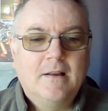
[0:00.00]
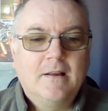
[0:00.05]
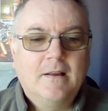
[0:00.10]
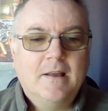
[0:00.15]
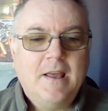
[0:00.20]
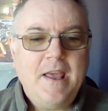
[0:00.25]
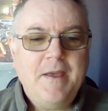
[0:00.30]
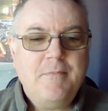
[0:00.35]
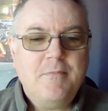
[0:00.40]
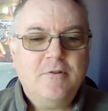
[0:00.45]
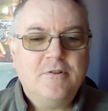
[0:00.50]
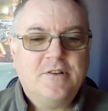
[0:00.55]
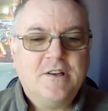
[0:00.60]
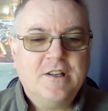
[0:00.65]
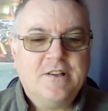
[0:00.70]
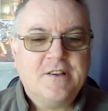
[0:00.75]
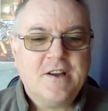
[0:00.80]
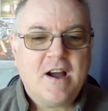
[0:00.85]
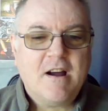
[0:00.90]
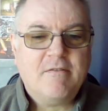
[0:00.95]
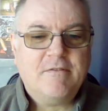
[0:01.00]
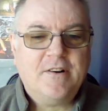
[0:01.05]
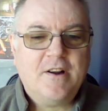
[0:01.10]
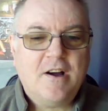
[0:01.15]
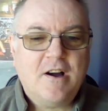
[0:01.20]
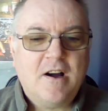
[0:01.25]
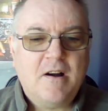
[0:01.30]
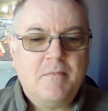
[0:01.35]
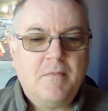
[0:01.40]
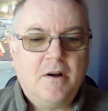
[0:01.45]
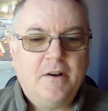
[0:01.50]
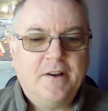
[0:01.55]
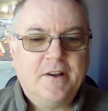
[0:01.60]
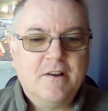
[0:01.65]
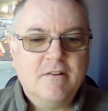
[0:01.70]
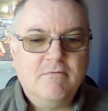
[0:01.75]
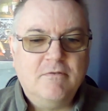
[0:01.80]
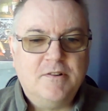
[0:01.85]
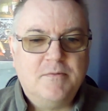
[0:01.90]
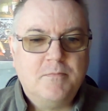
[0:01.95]
Keyboards, guitar and
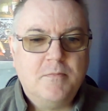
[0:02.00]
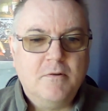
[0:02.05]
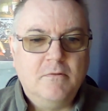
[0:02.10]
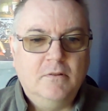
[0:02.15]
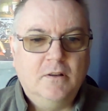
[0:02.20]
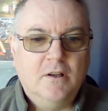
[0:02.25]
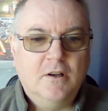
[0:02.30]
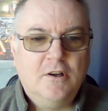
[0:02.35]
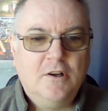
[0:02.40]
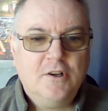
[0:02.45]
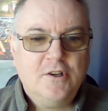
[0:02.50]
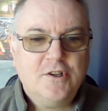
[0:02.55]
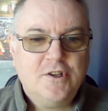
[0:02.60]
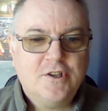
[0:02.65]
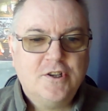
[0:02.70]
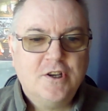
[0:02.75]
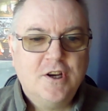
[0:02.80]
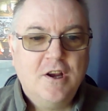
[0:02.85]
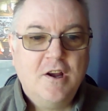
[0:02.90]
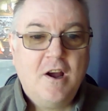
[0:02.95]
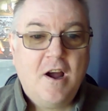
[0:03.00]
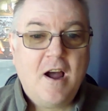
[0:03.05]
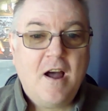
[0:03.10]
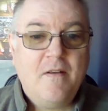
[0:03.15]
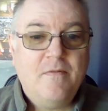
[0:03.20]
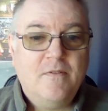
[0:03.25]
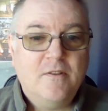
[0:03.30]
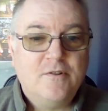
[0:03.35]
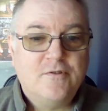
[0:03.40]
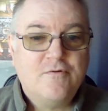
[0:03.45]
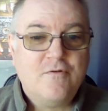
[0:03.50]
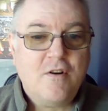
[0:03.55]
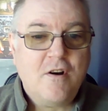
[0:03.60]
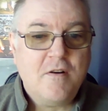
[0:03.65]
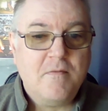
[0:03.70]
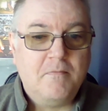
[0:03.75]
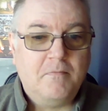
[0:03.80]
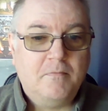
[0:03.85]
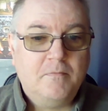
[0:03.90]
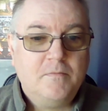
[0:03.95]
harmonica is Paul Hirsch, and the
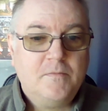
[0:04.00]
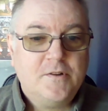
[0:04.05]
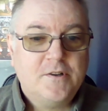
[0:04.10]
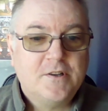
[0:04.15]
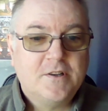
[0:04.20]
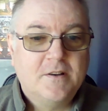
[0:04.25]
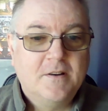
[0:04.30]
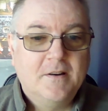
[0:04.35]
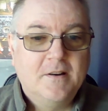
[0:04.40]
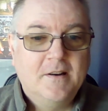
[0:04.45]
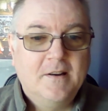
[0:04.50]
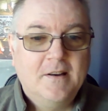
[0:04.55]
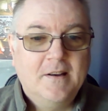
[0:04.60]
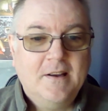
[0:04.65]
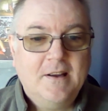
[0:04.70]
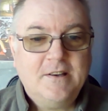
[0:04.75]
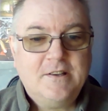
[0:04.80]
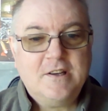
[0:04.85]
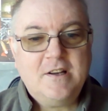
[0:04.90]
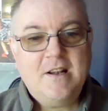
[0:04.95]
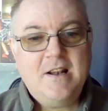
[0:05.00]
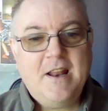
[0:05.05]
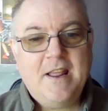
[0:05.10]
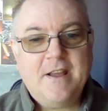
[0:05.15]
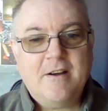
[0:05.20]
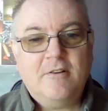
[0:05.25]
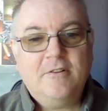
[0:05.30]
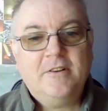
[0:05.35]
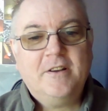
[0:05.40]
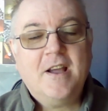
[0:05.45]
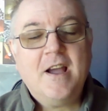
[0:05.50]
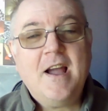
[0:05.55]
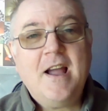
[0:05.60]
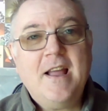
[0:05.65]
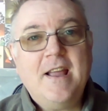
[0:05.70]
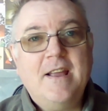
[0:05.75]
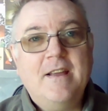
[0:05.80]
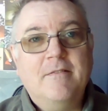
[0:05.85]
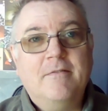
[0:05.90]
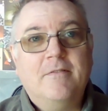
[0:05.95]
drums is in Leon
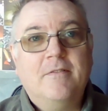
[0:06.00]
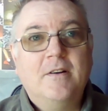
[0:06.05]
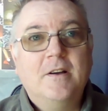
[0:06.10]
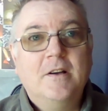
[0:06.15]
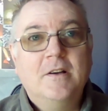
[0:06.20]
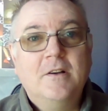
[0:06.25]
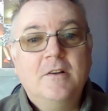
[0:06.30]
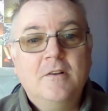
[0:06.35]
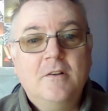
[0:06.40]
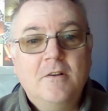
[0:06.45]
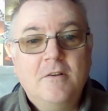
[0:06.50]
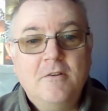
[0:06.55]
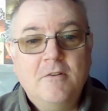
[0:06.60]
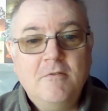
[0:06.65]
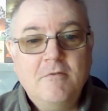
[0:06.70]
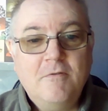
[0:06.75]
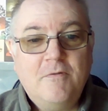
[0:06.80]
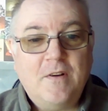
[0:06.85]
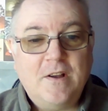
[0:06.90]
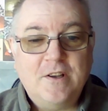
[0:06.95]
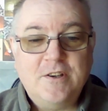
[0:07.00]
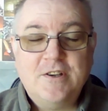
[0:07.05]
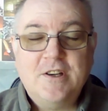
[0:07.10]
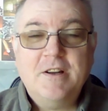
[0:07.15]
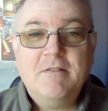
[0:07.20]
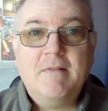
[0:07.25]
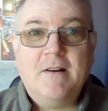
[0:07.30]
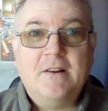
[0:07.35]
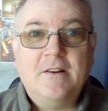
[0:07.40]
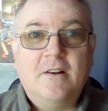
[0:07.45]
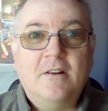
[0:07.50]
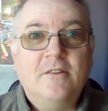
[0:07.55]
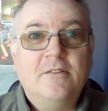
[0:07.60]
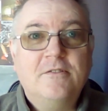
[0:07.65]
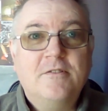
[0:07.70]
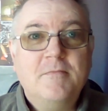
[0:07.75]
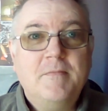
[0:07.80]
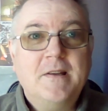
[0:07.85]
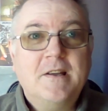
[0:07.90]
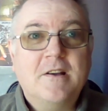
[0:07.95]
Cave, who eventually went on
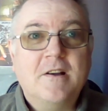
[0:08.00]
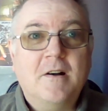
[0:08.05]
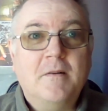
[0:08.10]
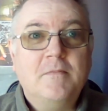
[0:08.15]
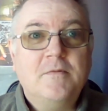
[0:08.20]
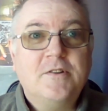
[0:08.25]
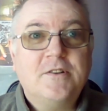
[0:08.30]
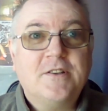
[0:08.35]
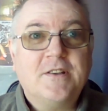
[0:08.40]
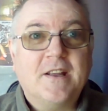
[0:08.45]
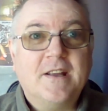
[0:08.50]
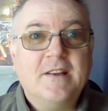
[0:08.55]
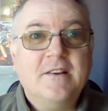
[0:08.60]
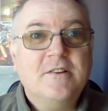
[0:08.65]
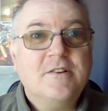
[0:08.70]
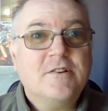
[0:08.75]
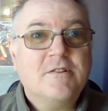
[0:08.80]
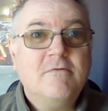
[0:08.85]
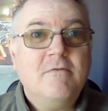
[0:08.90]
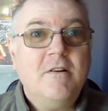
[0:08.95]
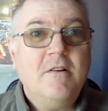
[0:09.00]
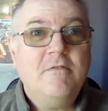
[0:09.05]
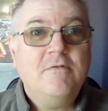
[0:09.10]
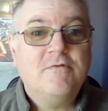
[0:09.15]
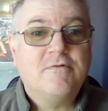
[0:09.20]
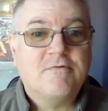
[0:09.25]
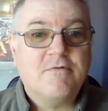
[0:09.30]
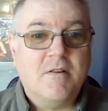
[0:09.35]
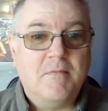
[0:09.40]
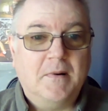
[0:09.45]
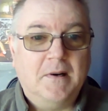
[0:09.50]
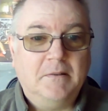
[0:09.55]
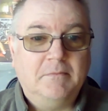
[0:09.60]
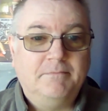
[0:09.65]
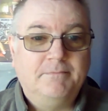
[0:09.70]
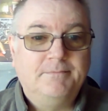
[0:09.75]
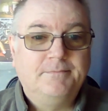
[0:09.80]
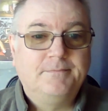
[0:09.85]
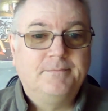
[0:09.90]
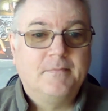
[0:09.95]
to become Status Quo's drummer.
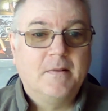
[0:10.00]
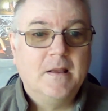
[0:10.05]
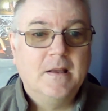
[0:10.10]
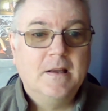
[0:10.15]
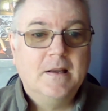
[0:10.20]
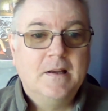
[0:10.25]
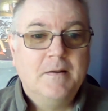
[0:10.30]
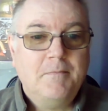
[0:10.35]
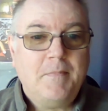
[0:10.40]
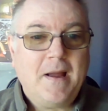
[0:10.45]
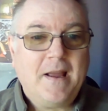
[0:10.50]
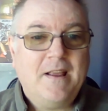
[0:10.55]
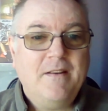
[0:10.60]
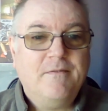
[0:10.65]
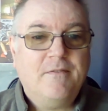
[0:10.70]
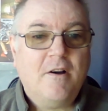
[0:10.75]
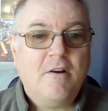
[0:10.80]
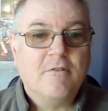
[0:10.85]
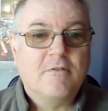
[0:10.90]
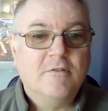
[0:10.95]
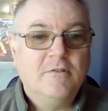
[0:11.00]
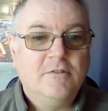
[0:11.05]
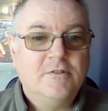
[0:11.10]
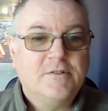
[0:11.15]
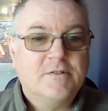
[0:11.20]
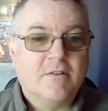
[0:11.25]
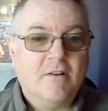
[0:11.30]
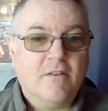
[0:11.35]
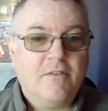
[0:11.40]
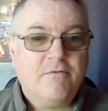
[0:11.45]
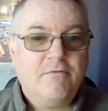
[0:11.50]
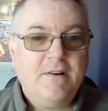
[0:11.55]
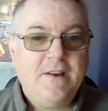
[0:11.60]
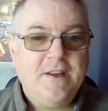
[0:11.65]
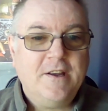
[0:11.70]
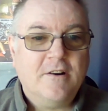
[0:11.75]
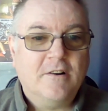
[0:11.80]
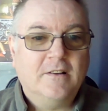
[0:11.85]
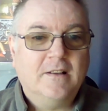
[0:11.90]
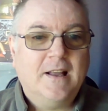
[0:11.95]
Backing vocals, we've got three
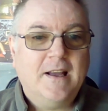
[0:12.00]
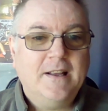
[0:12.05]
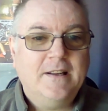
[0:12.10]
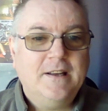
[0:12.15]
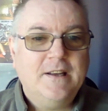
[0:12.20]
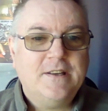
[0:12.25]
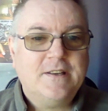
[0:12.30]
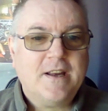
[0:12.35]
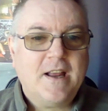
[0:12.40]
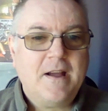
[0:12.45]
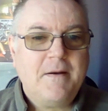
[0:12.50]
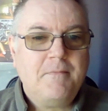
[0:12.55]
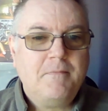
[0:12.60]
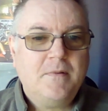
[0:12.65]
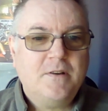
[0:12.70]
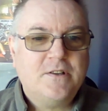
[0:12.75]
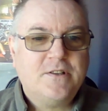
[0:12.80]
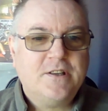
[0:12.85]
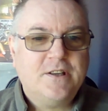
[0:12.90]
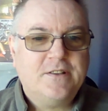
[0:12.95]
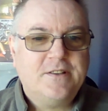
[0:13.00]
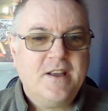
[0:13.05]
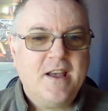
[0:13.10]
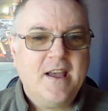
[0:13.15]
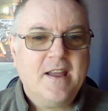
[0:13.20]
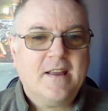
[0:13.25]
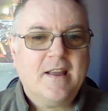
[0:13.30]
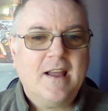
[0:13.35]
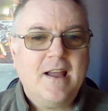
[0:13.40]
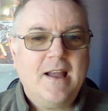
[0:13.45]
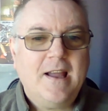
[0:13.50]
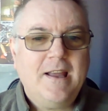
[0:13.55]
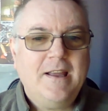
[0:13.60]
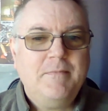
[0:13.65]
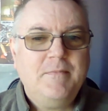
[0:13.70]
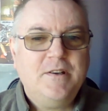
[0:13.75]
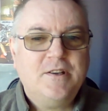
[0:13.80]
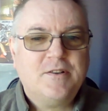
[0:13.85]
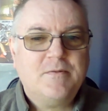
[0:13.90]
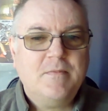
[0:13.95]
young ladies, Amber Zatek,
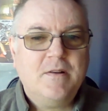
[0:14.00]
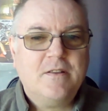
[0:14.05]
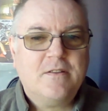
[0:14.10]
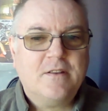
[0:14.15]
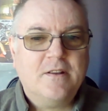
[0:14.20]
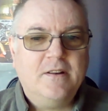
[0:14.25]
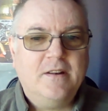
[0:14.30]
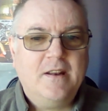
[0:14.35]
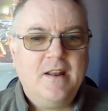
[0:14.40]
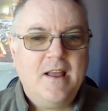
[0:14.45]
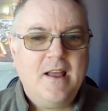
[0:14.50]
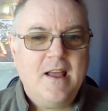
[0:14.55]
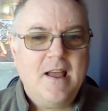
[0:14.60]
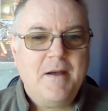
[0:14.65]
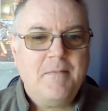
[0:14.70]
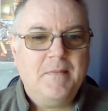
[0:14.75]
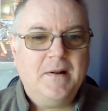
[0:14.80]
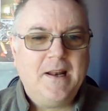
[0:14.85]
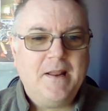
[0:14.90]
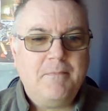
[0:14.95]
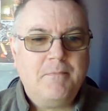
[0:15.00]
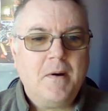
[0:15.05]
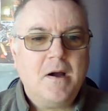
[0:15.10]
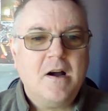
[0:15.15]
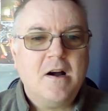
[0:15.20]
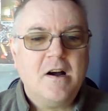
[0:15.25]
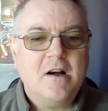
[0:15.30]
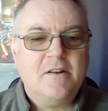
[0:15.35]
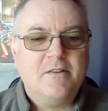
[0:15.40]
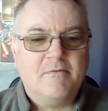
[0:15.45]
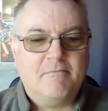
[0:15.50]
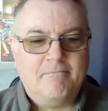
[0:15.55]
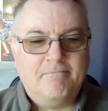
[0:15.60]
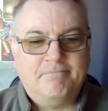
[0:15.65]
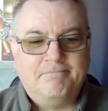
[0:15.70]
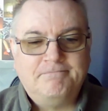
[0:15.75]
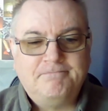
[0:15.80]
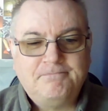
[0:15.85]
Amy Smith and Emily Barton.